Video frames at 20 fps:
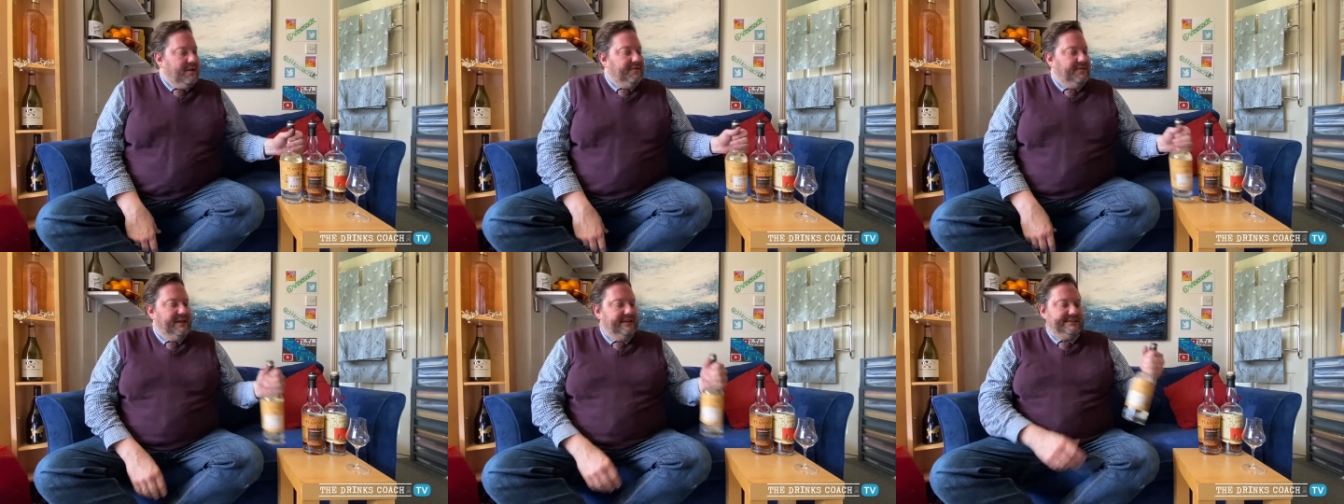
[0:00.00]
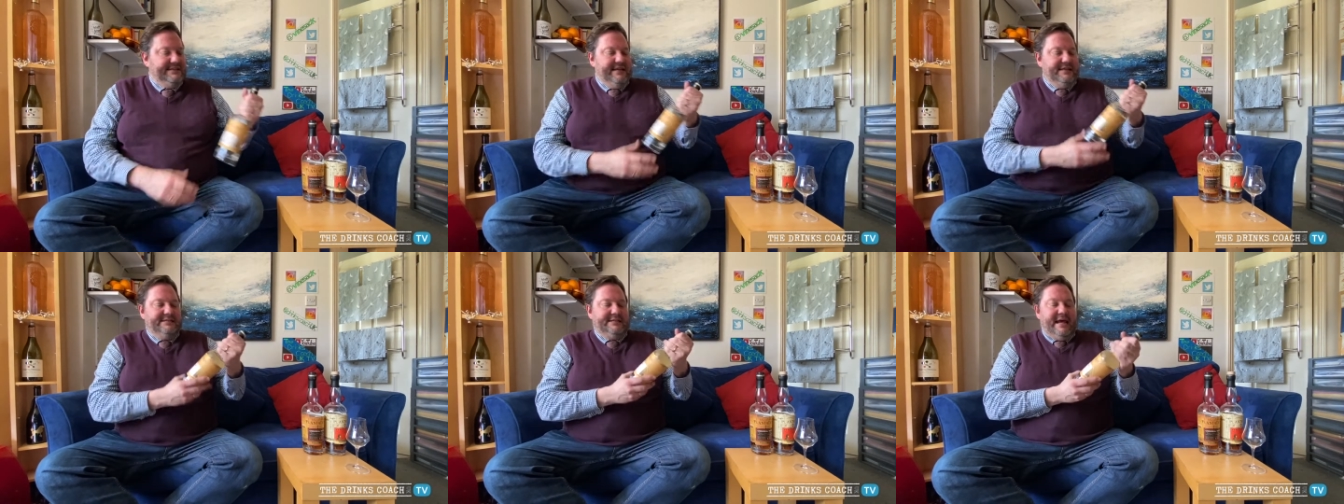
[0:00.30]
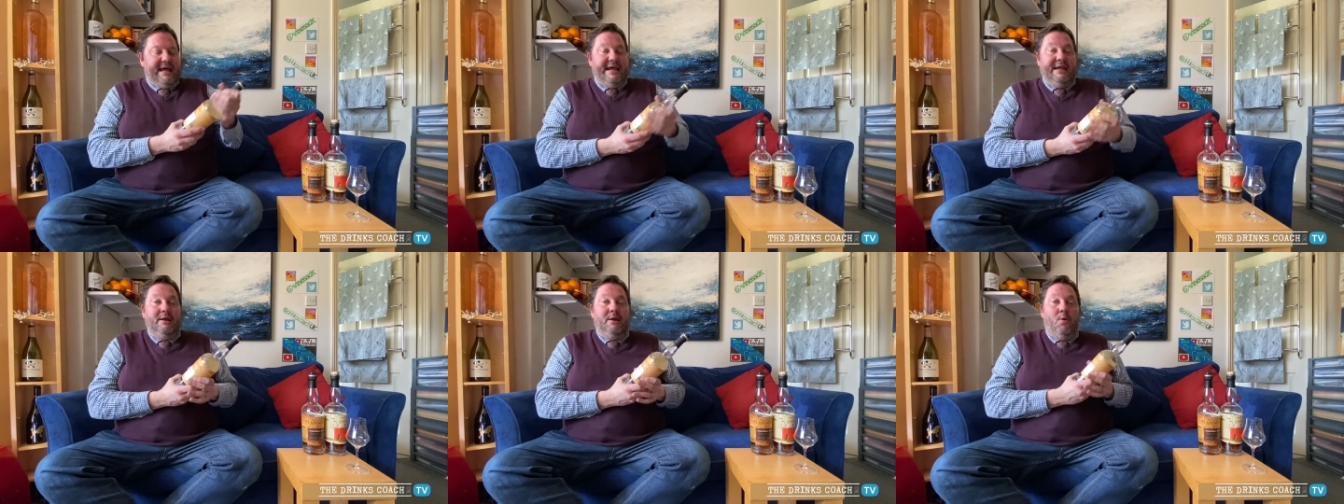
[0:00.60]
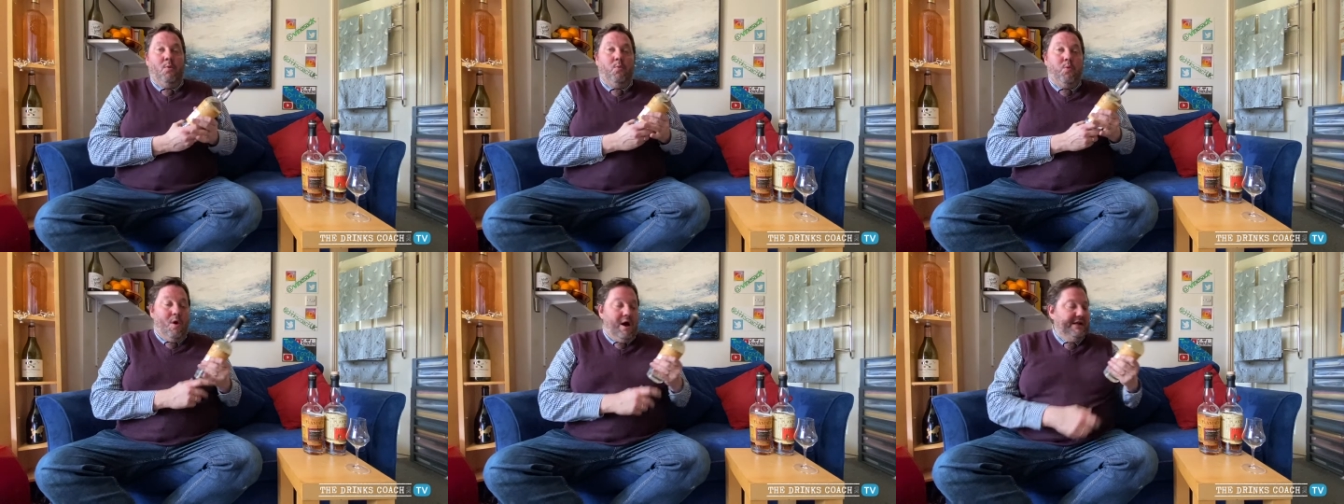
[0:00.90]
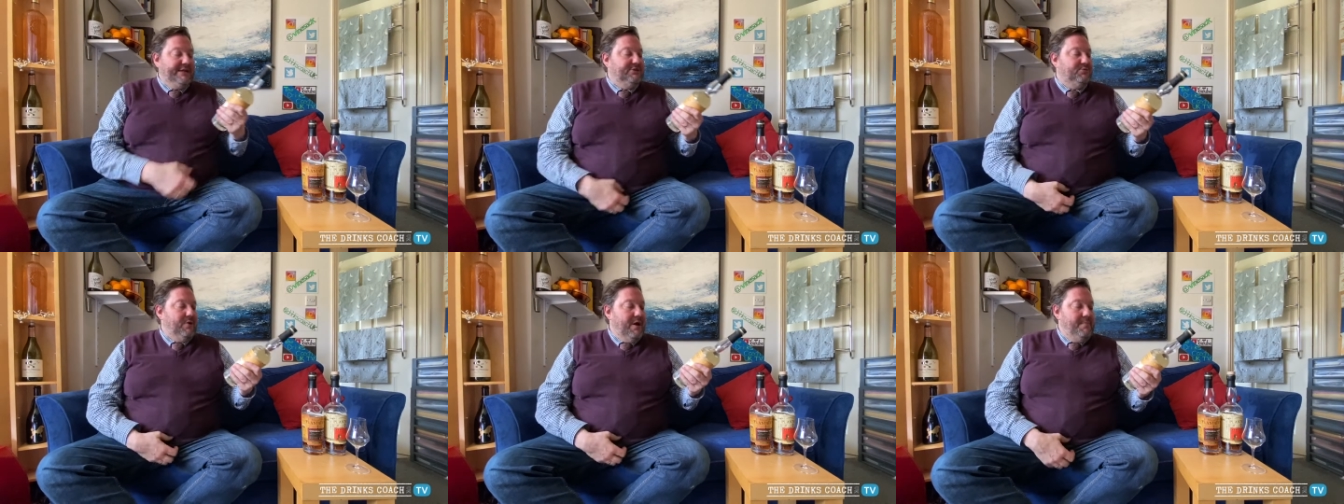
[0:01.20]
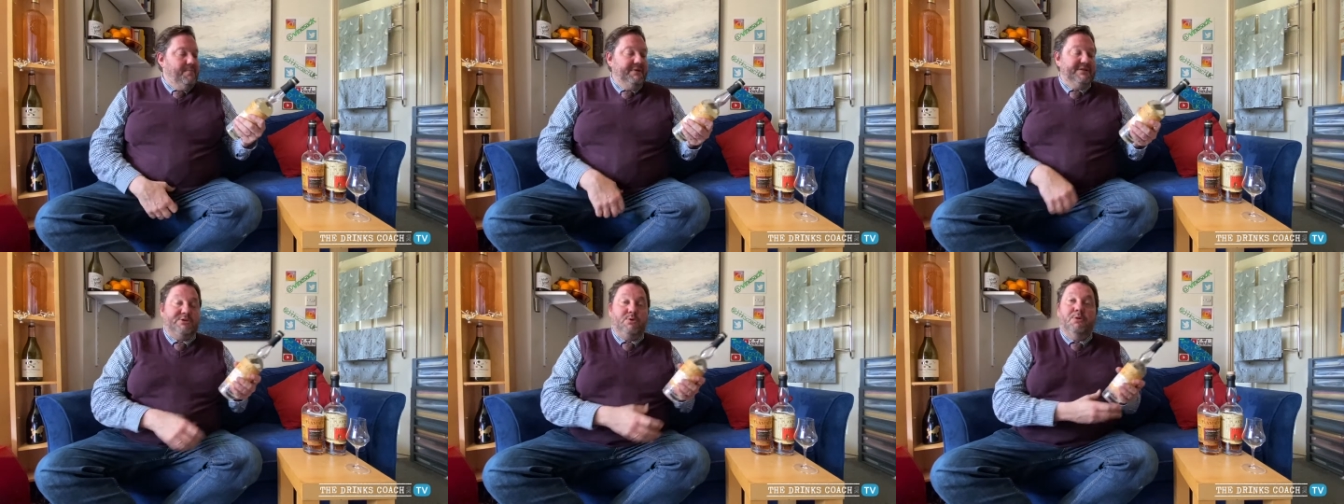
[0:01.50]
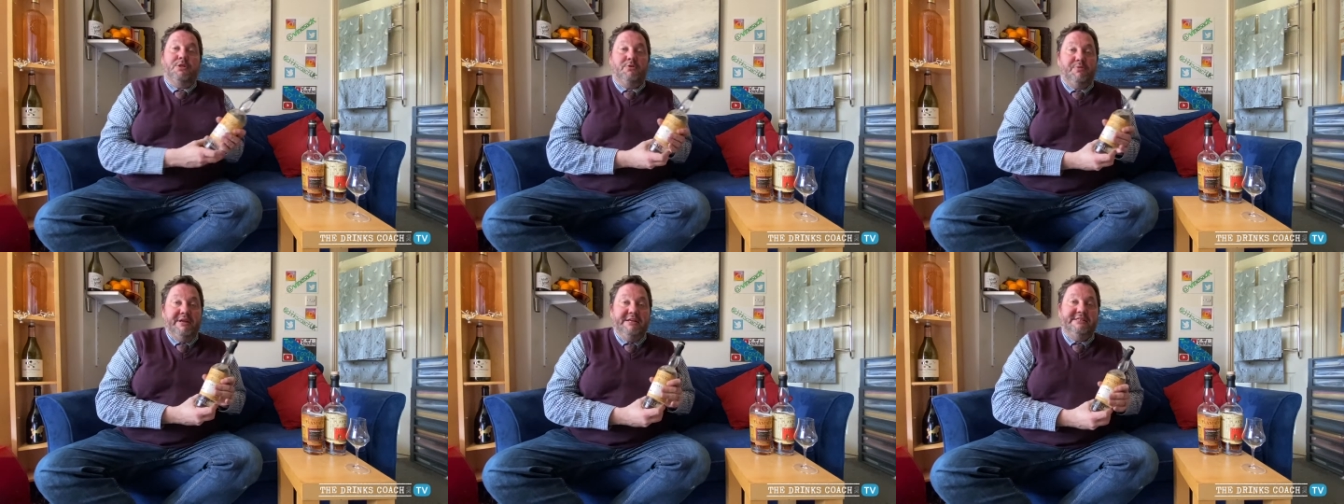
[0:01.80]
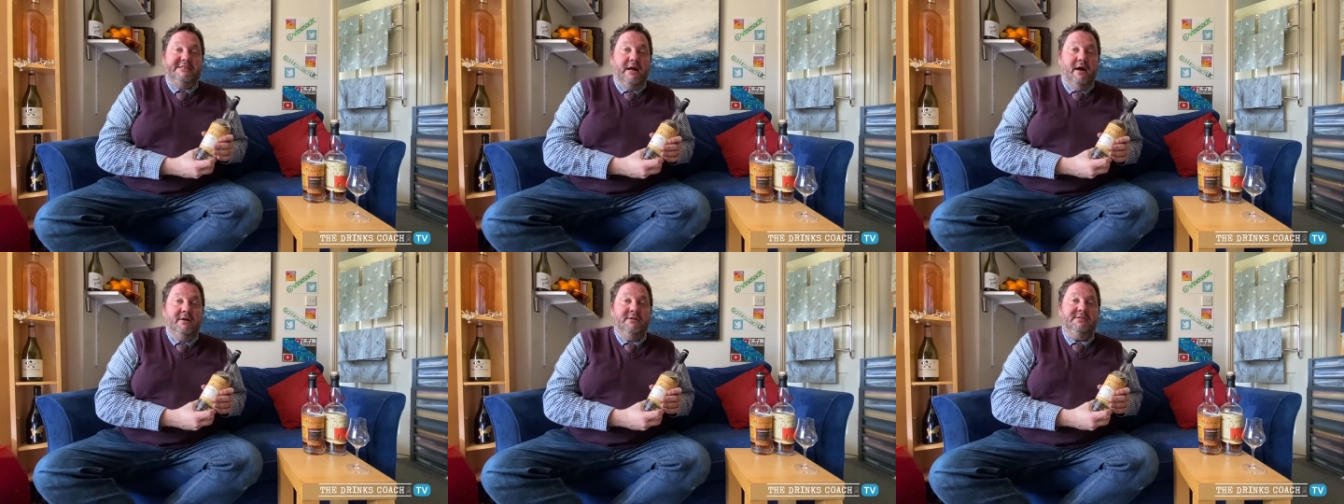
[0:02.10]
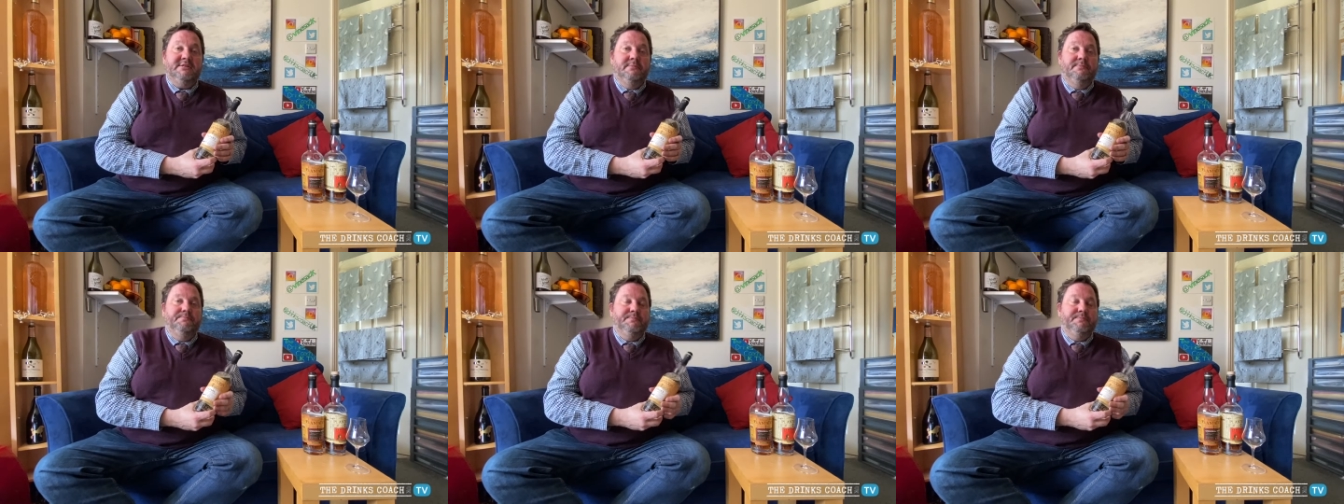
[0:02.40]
this is a white rum it's called three stars